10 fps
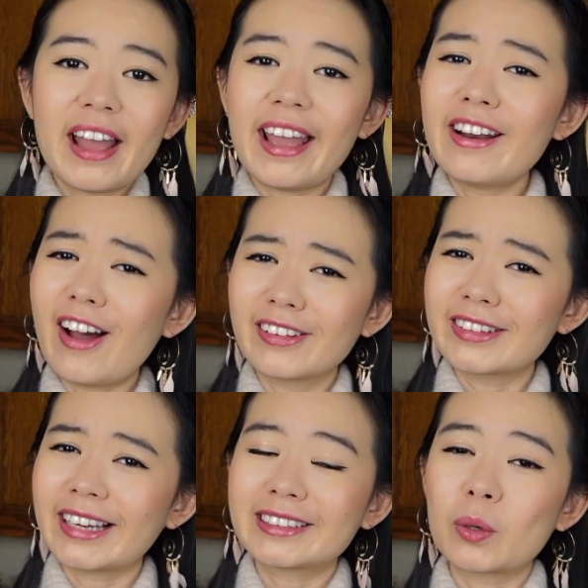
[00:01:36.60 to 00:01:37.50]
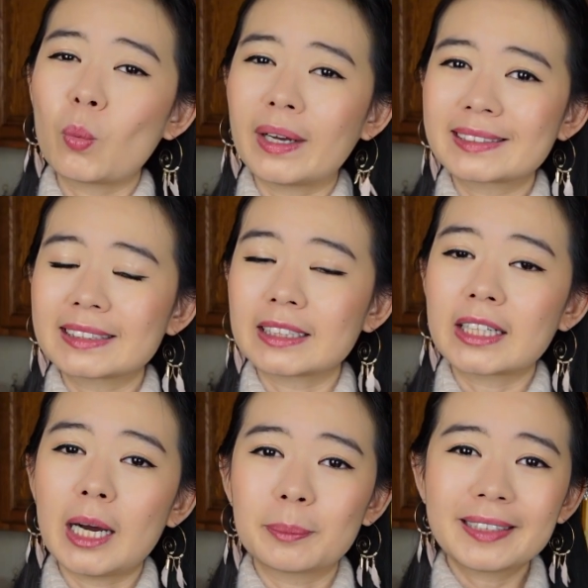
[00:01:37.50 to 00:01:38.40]
And unlike the Western
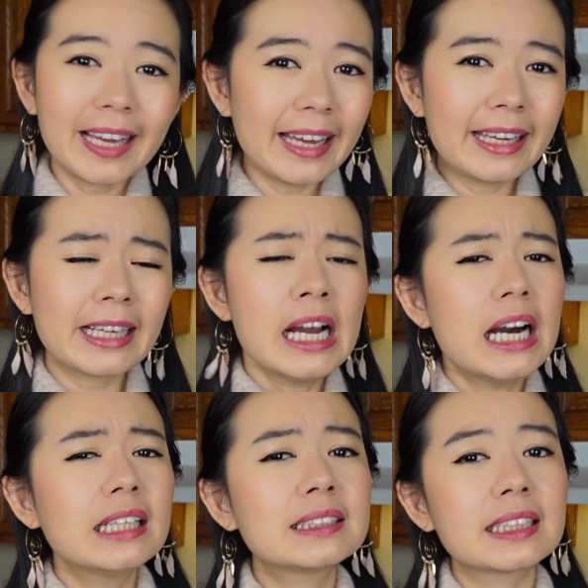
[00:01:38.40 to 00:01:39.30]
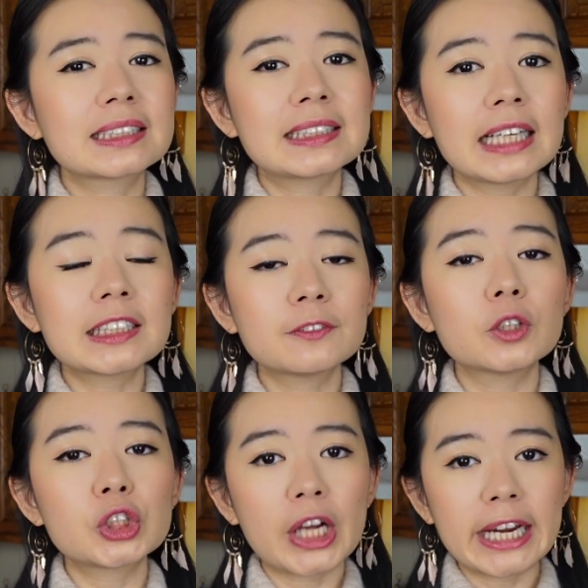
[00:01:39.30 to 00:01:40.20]
cupcake, a
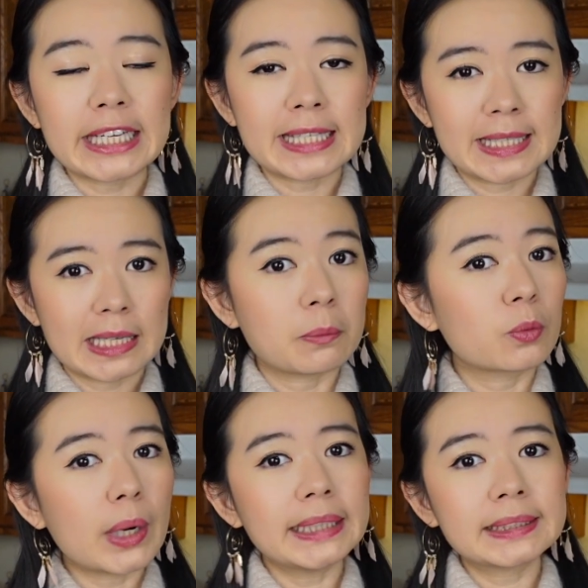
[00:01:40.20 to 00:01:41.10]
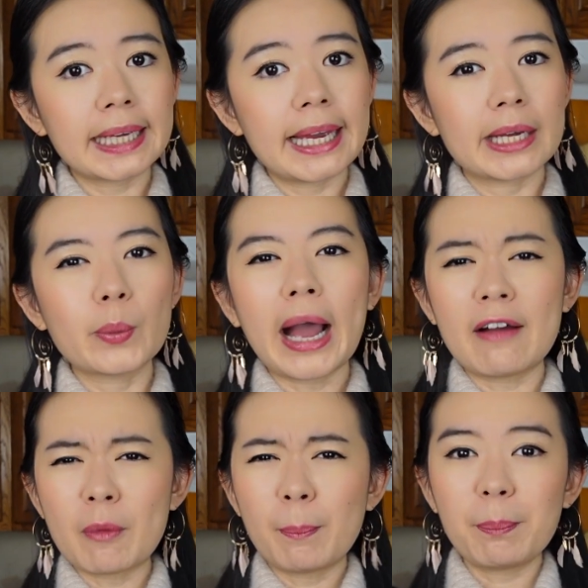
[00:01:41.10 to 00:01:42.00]
successful Chinese steamed rice cake will
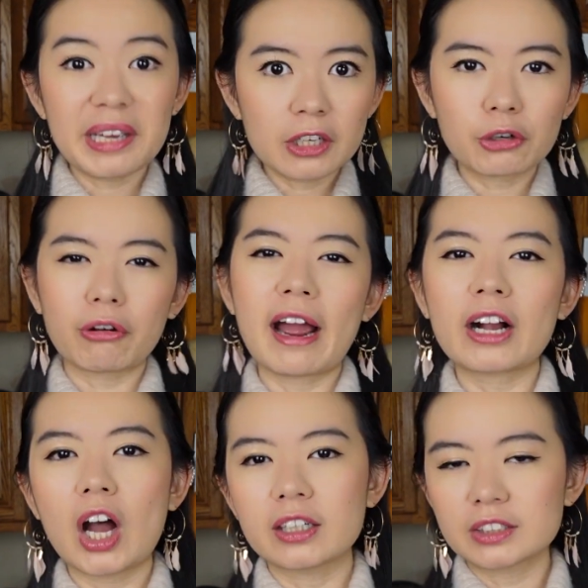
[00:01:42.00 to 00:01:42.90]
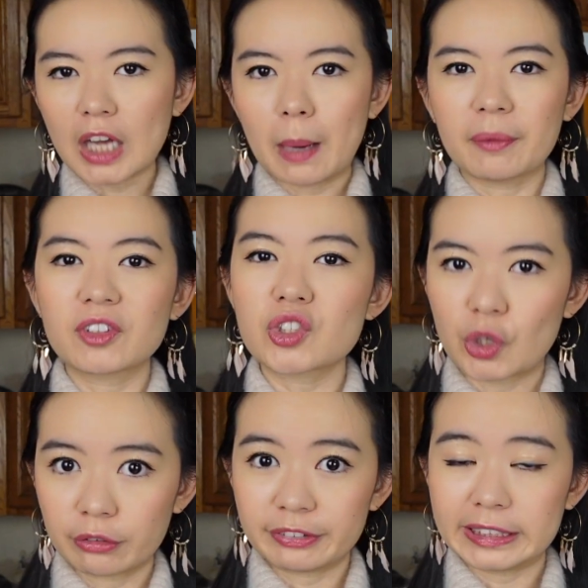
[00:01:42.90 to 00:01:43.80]
have a big crack on the top of the
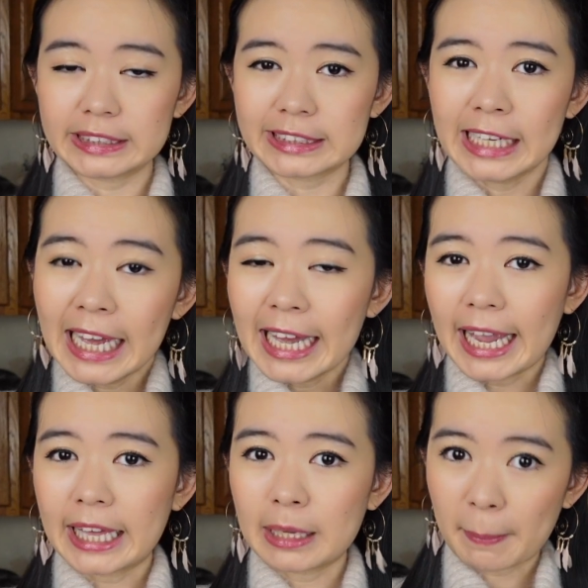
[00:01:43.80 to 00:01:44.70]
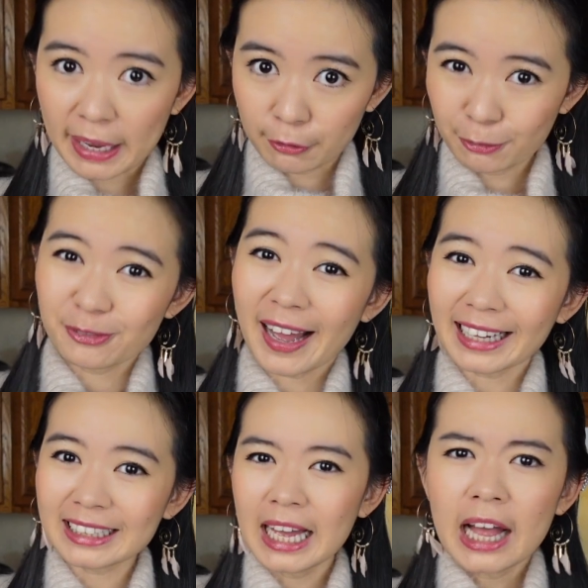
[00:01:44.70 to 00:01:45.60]
surface. And as a matter of
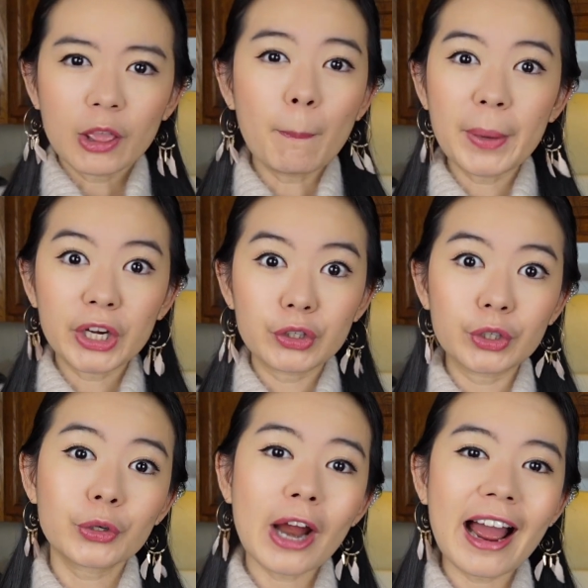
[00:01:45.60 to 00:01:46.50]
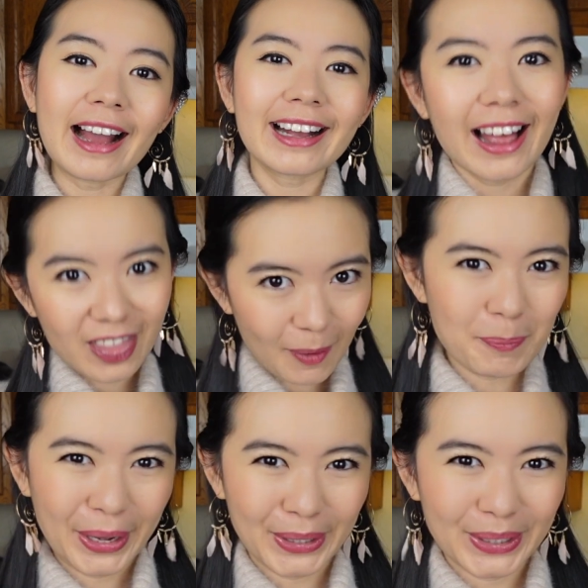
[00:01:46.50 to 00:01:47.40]
fact, the bigger the crack, the
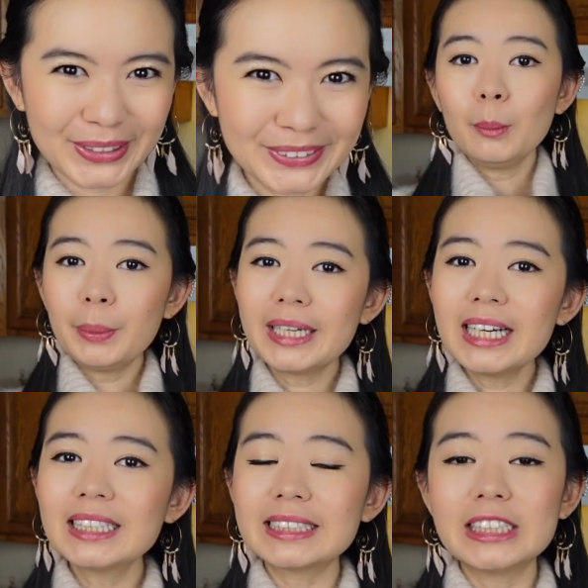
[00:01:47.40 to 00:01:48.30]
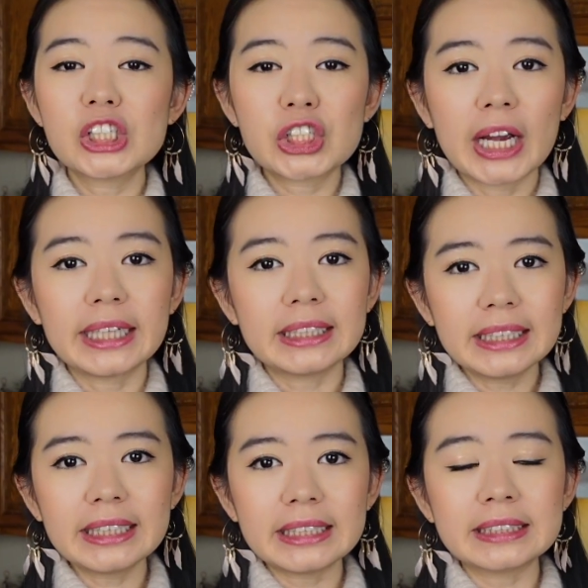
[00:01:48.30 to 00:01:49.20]
better. Because in
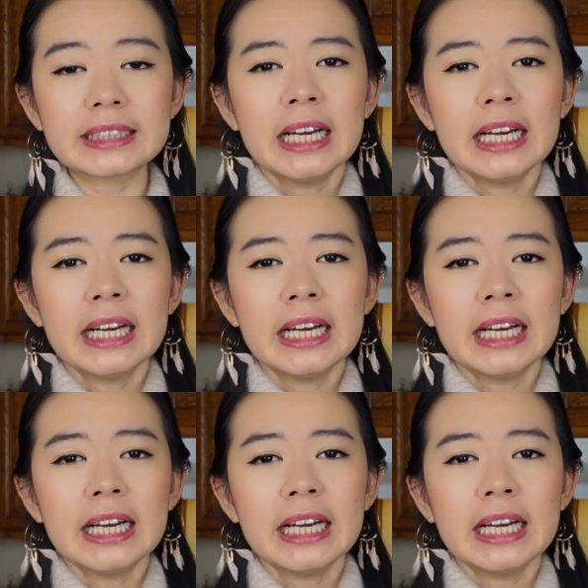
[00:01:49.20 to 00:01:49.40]
Chinese,